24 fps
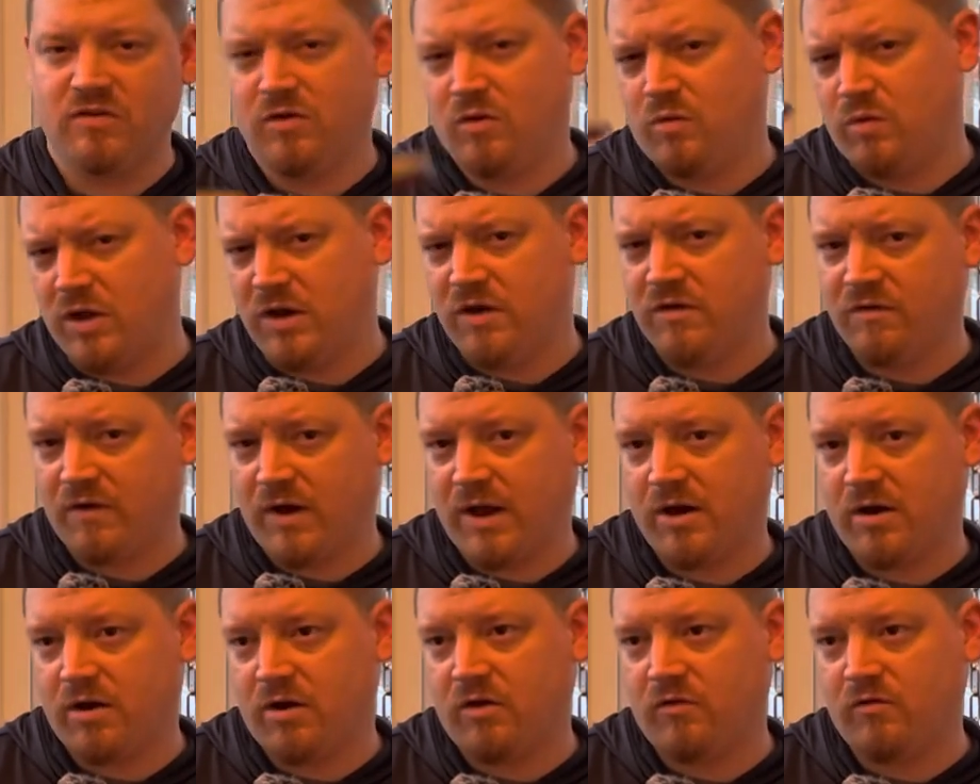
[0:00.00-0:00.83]
The wind
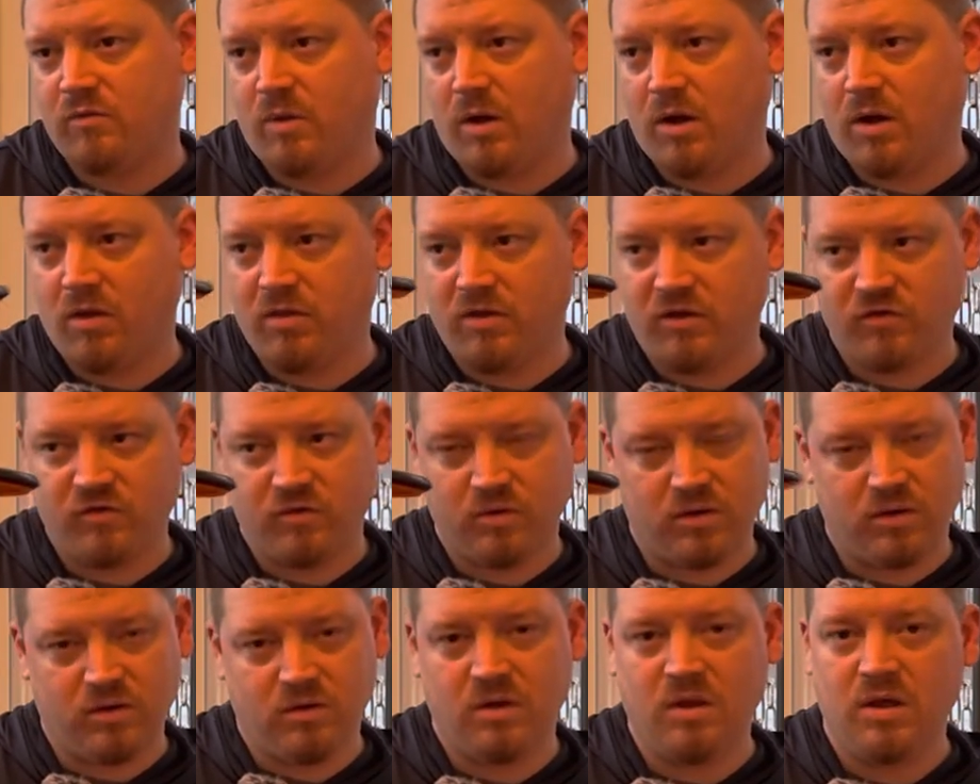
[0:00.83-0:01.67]
fighter as well, this
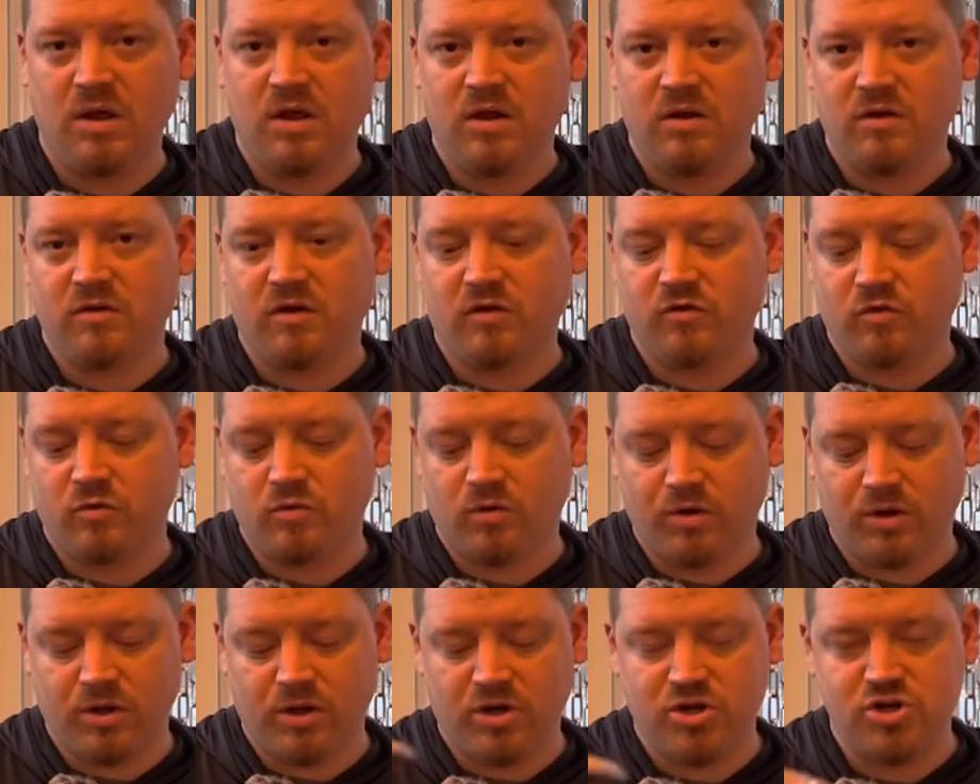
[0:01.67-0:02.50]
one does a
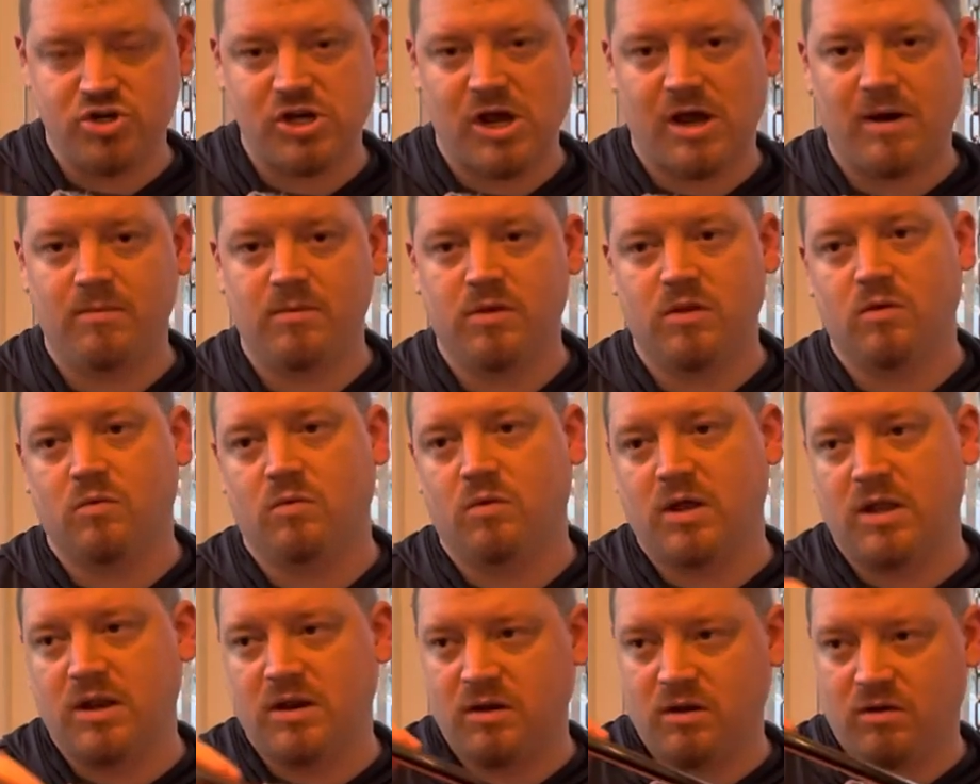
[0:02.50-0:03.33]
really good job in the
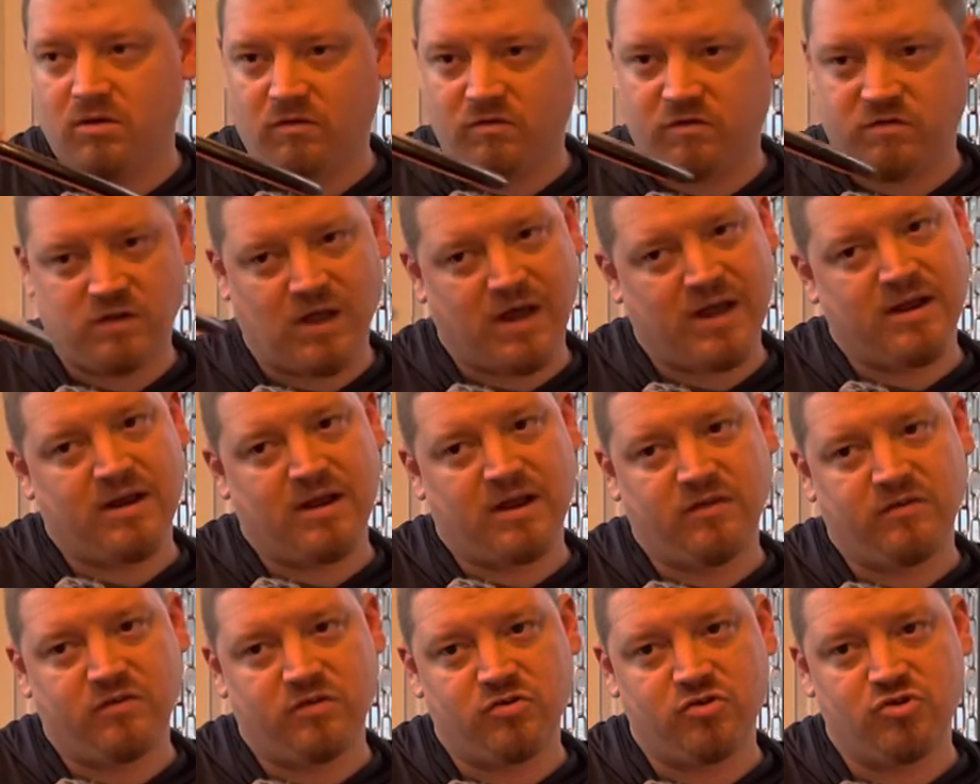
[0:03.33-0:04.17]
wind. It'll fly
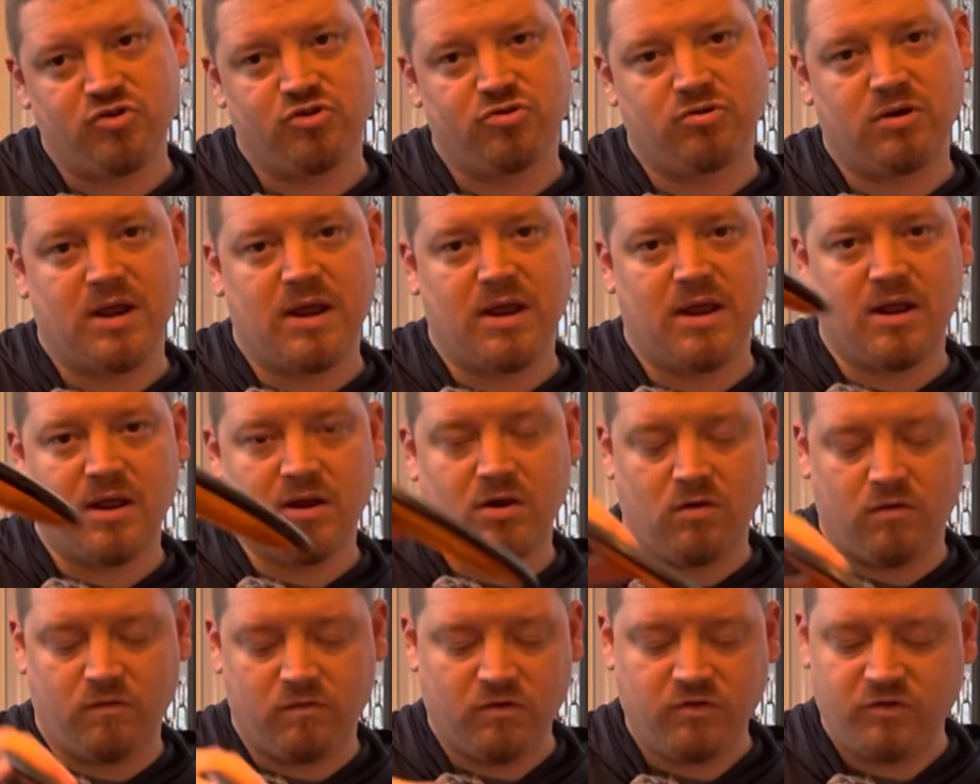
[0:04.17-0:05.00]
nice and straight and
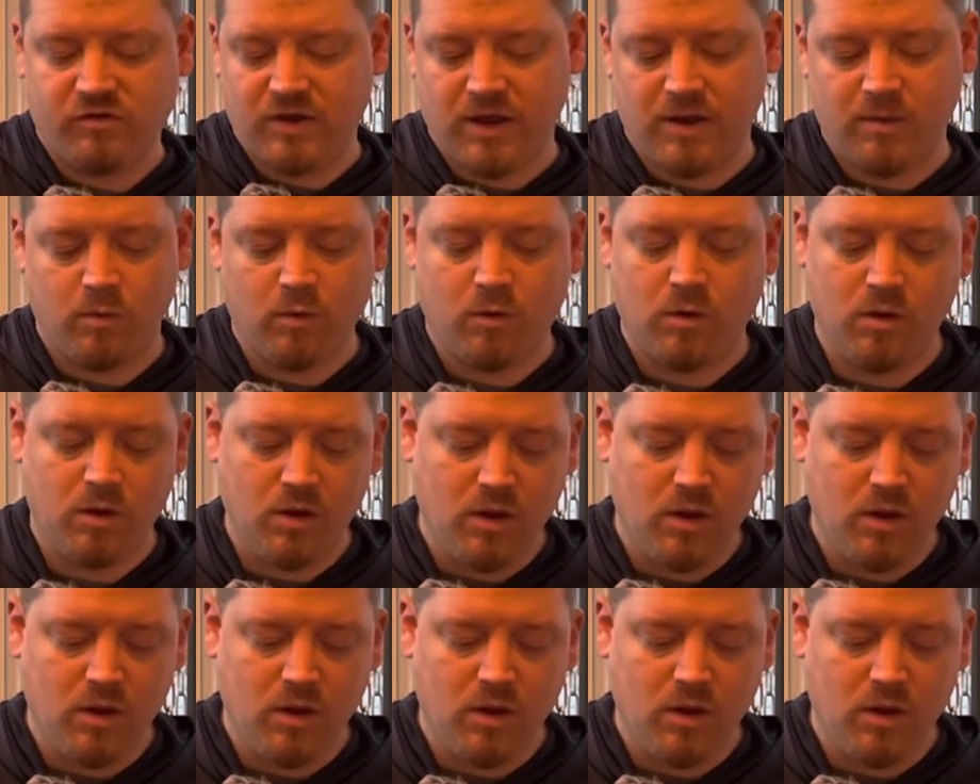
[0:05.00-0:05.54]
overstable